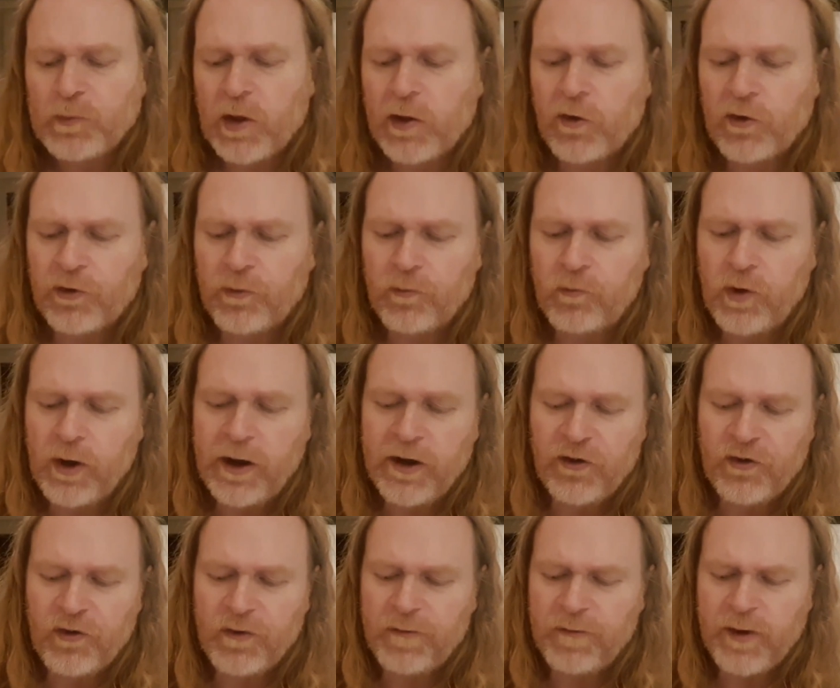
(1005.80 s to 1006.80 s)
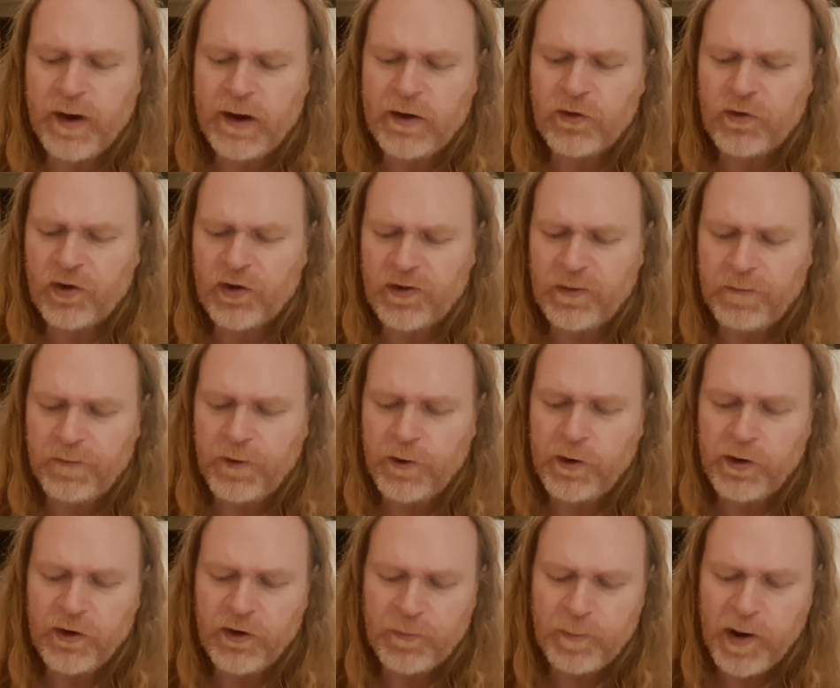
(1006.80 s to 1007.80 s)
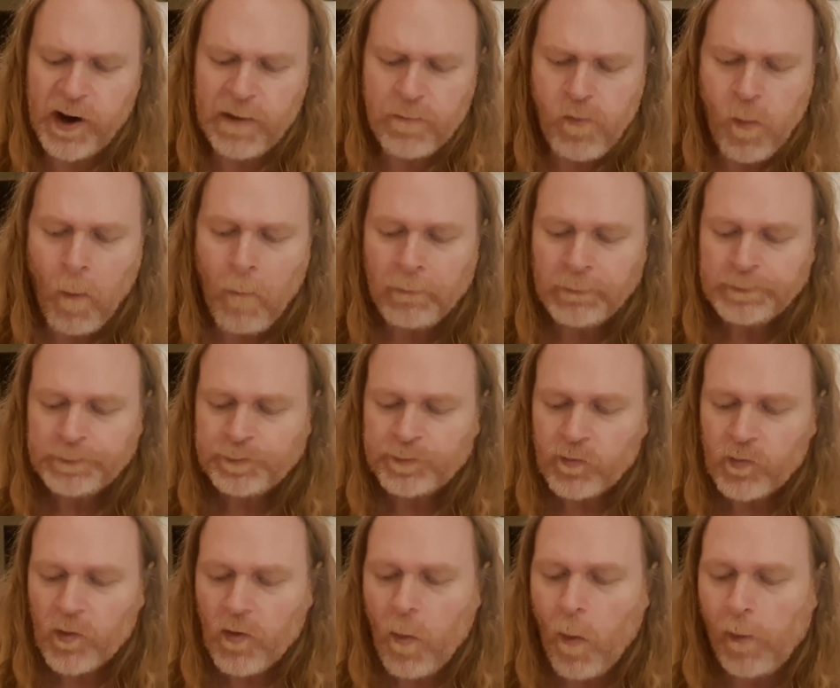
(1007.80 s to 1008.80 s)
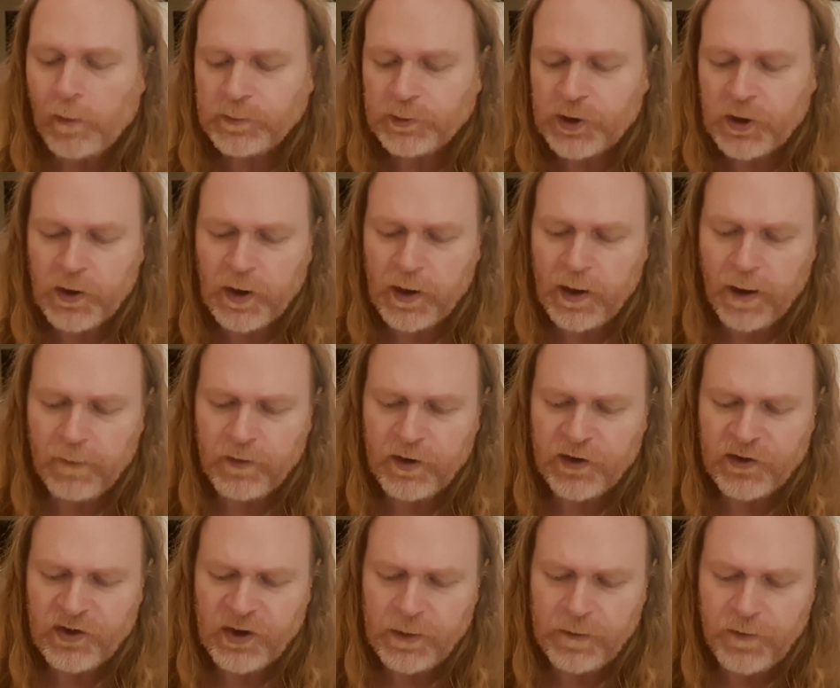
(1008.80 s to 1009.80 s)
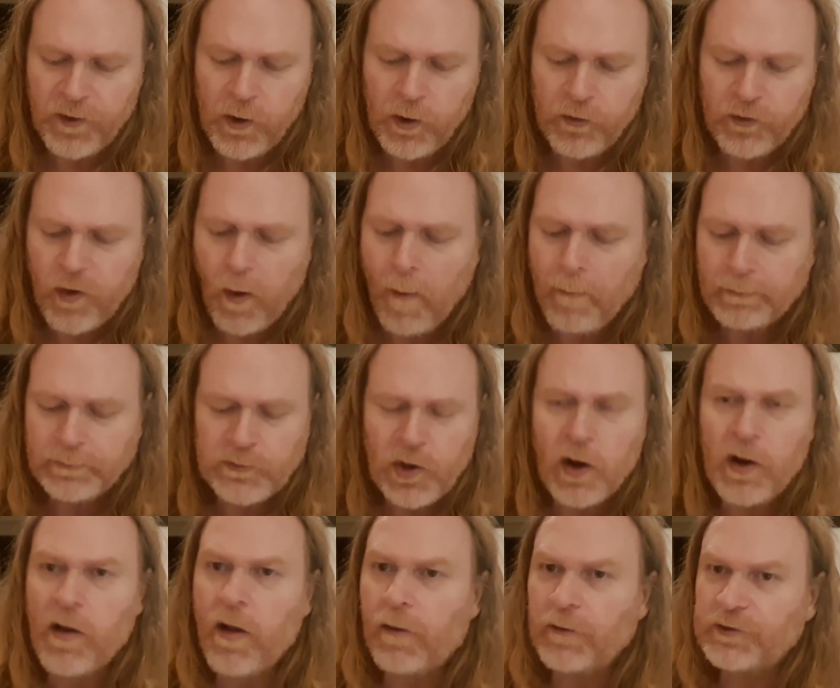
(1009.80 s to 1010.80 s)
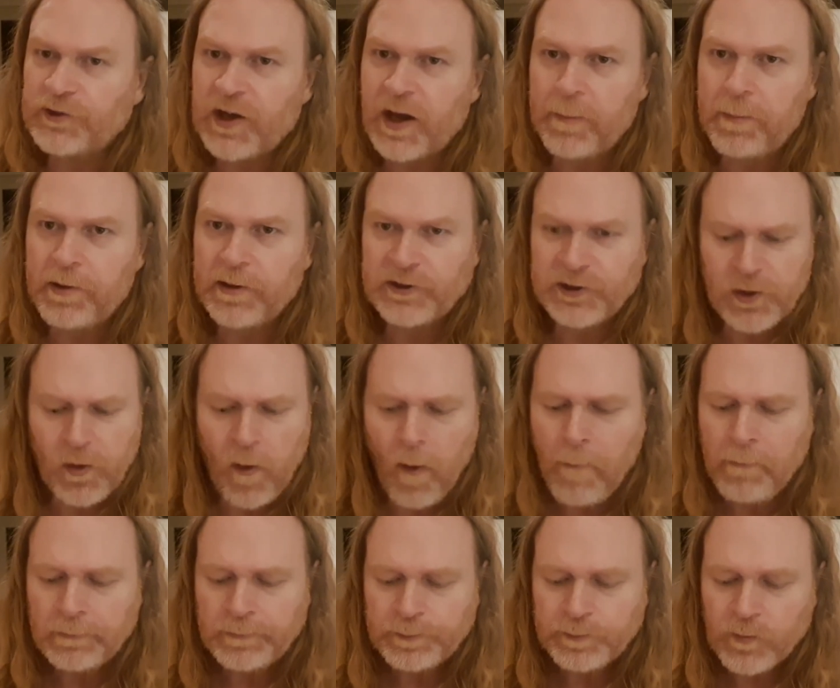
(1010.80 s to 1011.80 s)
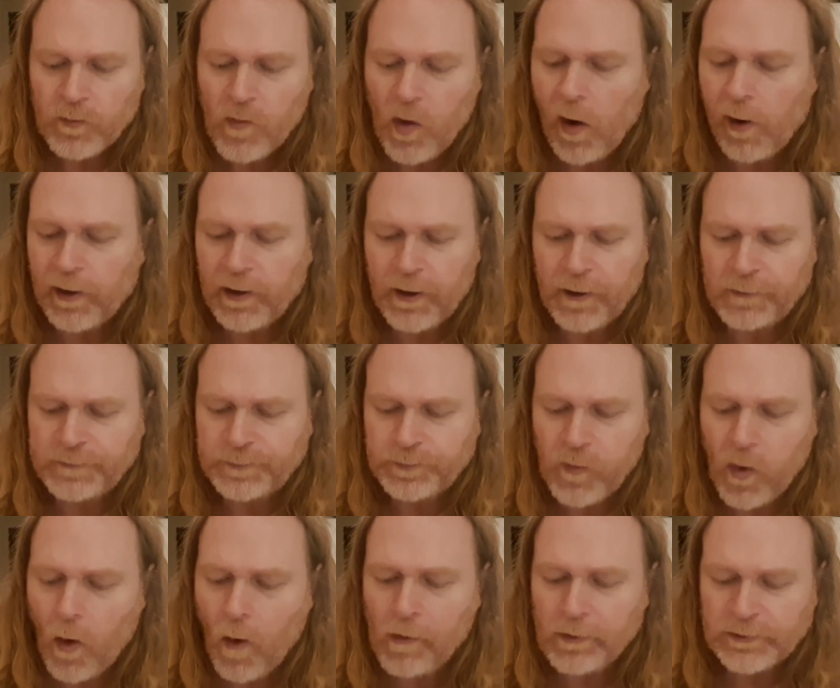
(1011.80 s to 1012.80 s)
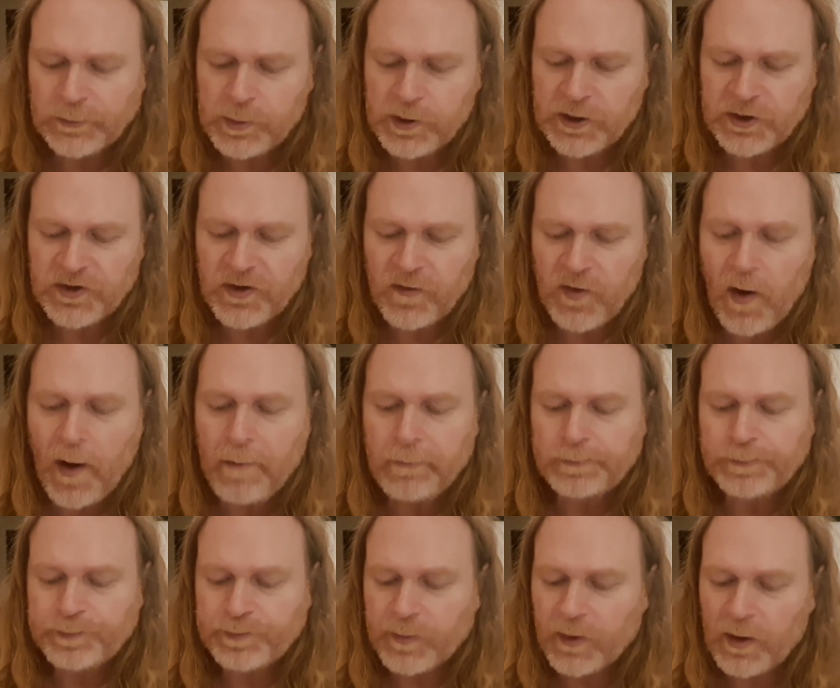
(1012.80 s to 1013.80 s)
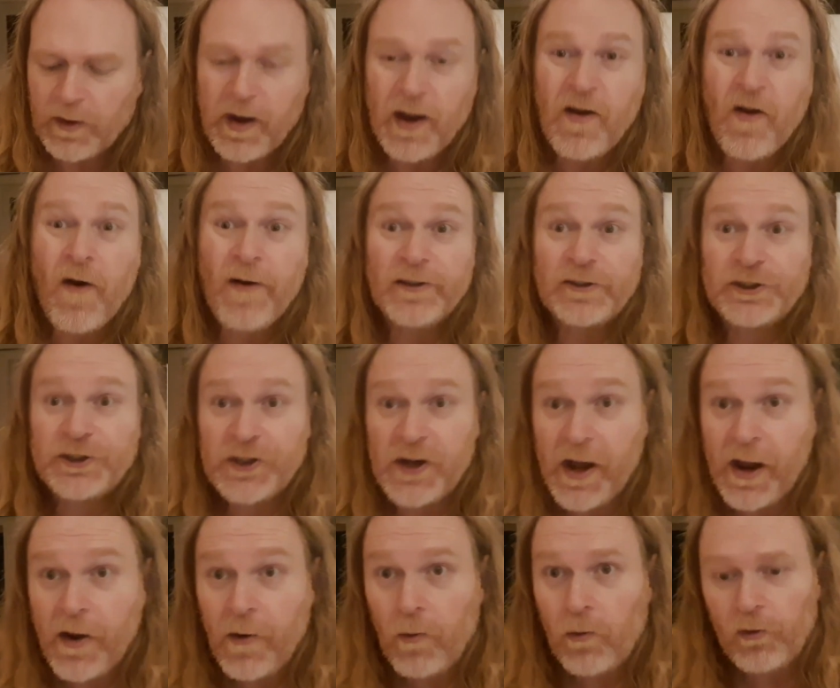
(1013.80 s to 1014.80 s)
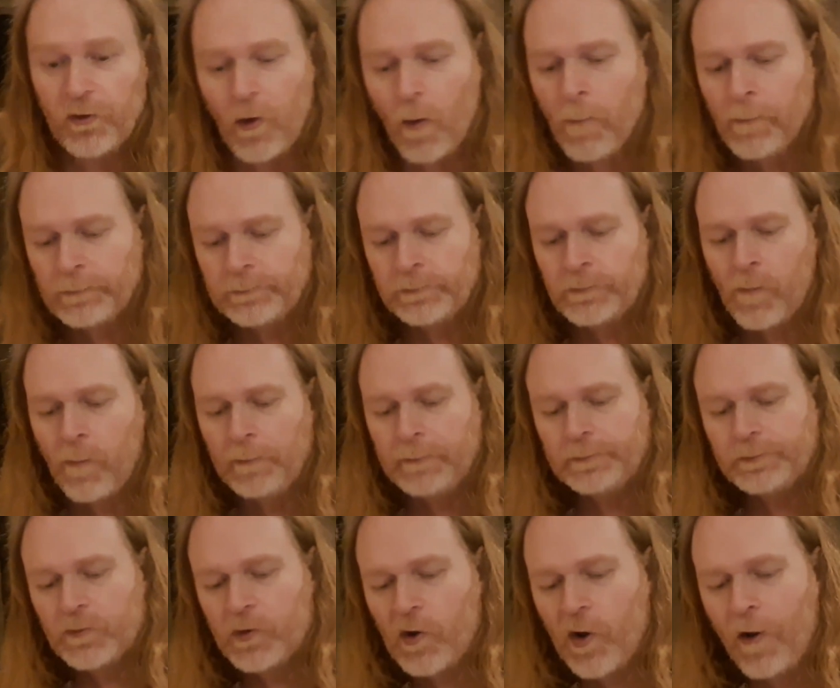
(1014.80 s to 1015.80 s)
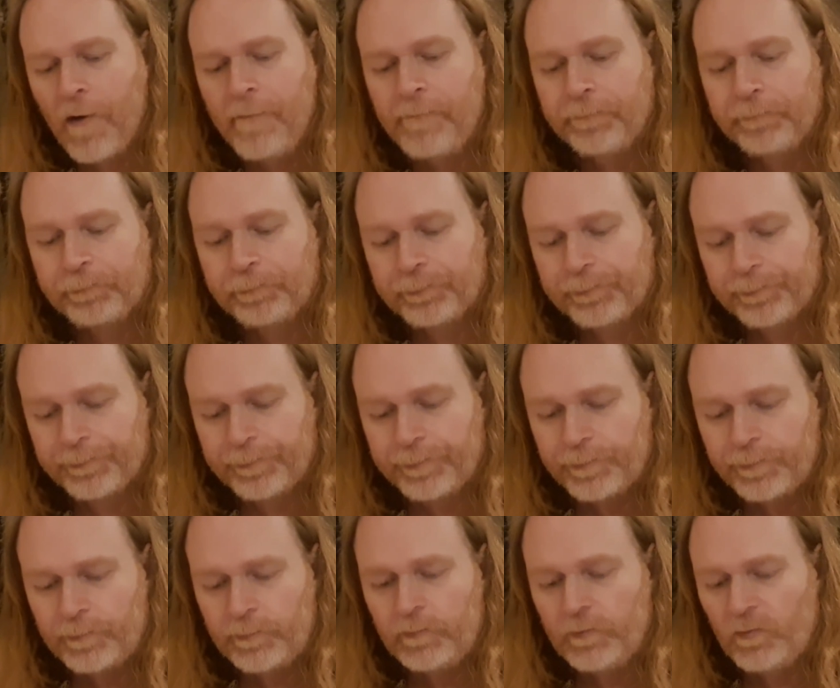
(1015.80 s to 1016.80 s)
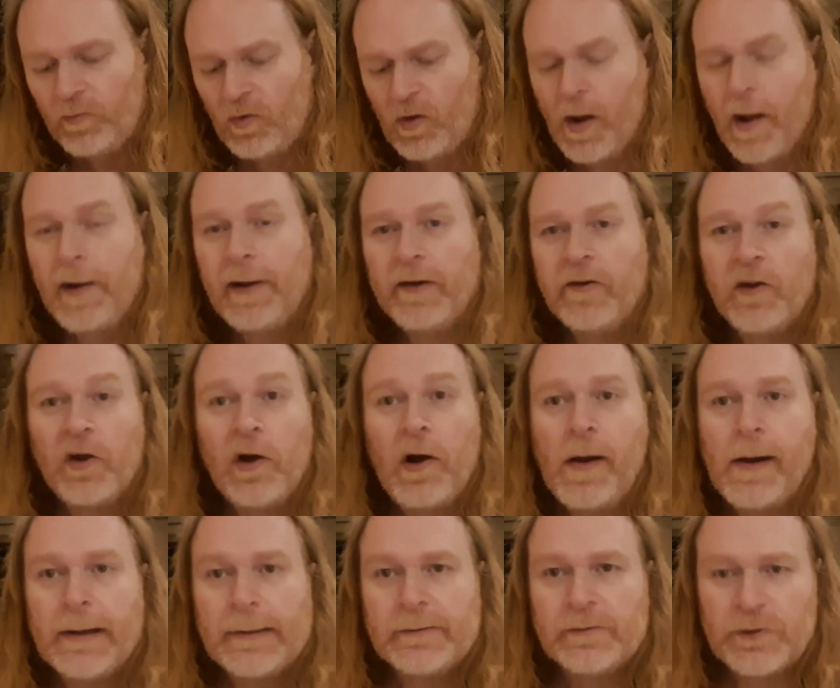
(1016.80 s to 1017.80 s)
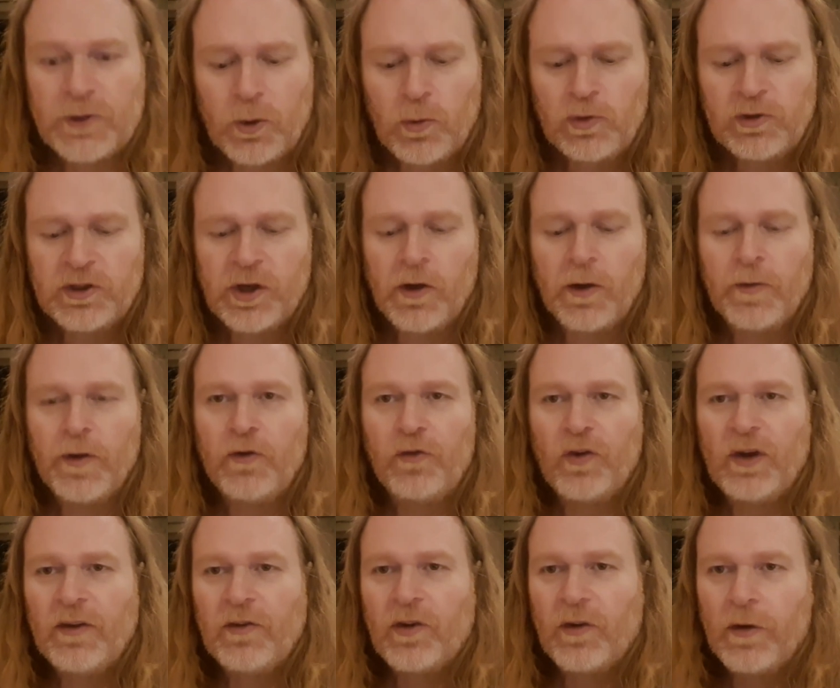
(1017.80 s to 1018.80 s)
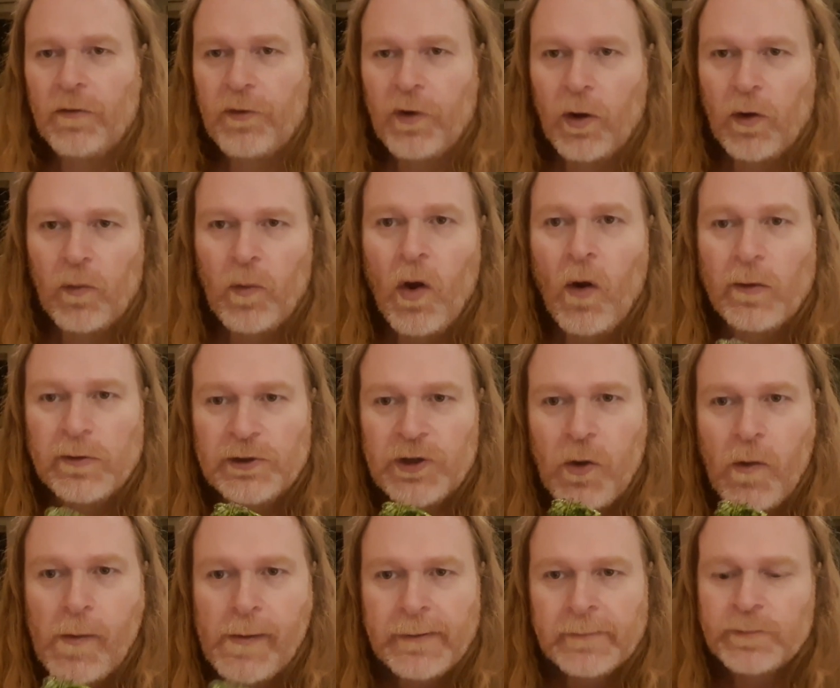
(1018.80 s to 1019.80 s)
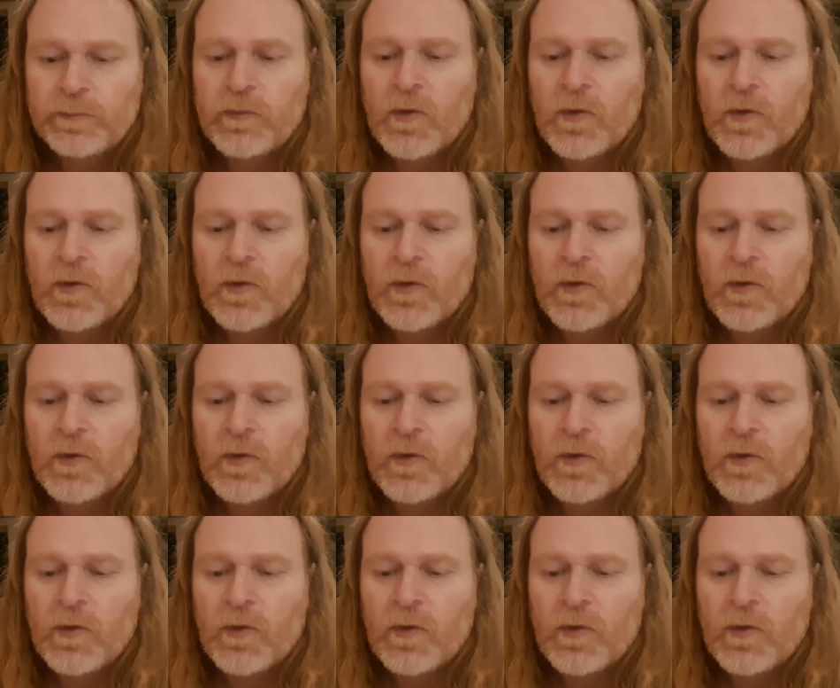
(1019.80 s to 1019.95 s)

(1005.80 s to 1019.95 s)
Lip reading: They got some really interesting food in Spain. So they love the seafoods. I love tapas. I love octopus, stuff like that. They like snails, you know. And also the drinks are different as well. So